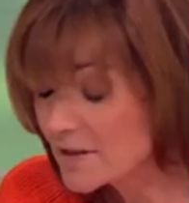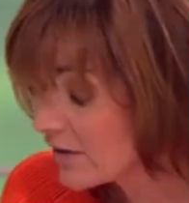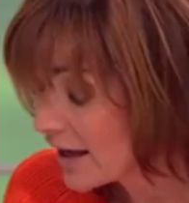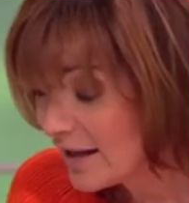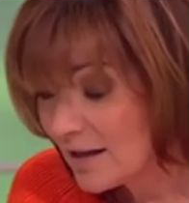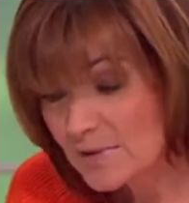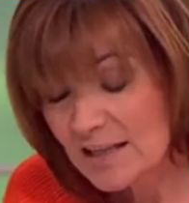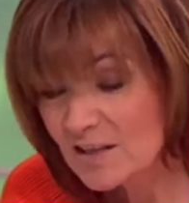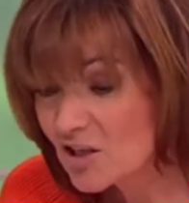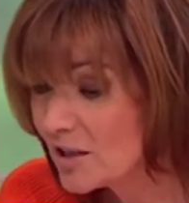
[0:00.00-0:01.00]
was fine. It was
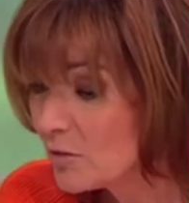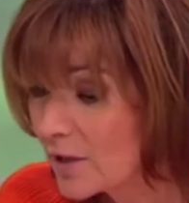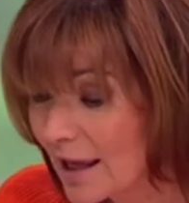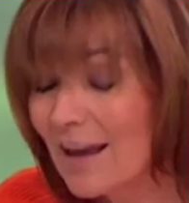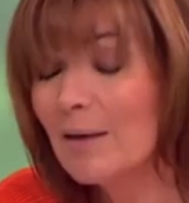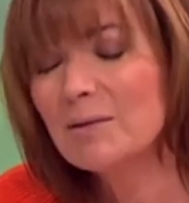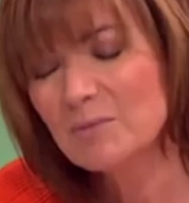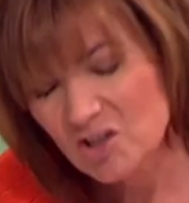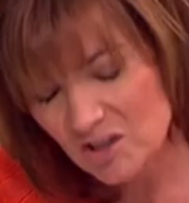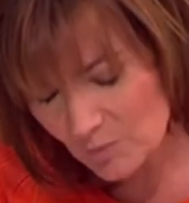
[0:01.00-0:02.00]
actually okay. I mean,
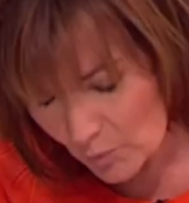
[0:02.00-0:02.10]
we should have